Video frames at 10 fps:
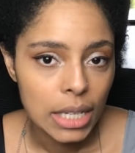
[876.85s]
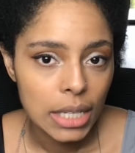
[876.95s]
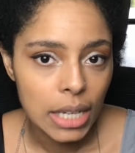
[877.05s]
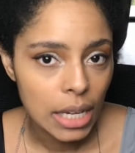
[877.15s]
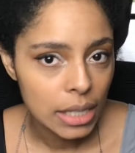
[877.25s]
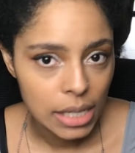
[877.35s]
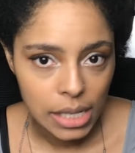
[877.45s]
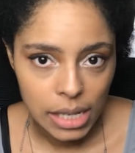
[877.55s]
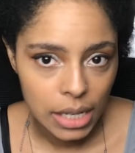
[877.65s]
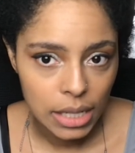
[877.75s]
Not
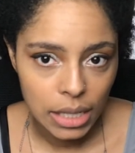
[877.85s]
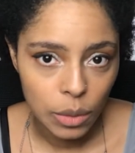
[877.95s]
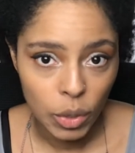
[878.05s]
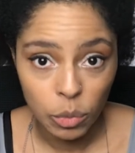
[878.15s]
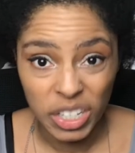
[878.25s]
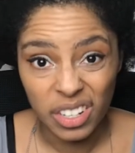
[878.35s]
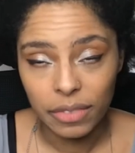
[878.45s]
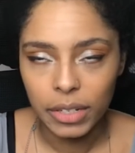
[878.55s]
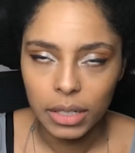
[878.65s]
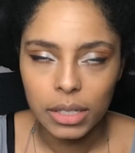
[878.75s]
necessarily when we
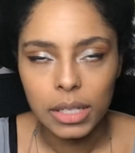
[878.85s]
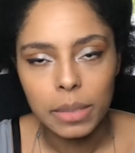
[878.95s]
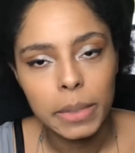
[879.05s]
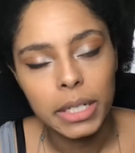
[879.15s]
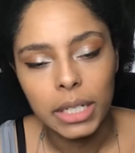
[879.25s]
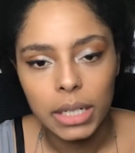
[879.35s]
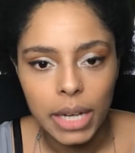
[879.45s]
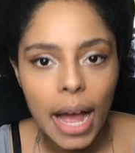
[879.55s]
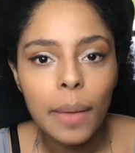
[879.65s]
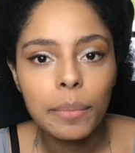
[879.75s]
start feeling sleepy and need a
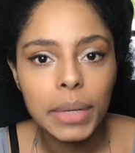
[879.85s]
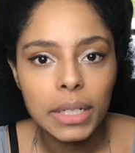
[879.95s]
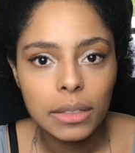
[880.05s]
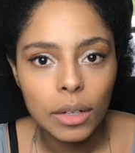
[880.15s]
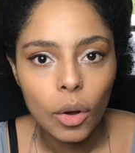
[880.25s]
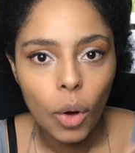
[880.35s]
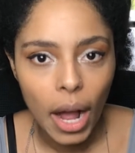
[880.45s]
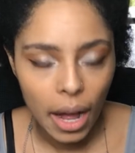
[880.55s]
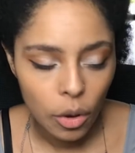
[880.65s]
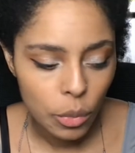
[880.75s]
nap, but
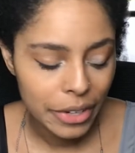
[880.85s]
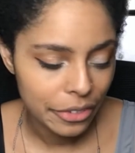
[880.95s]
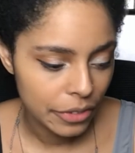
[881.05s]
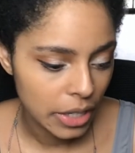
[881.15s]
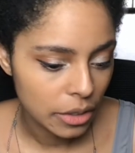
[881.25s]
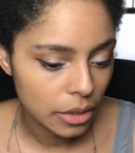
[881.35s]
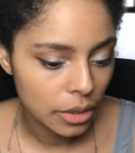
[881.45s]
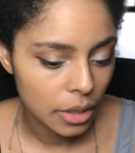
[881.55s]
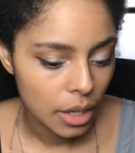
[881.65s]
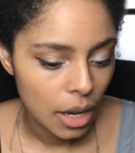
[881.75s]
how we
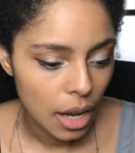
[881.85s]
feel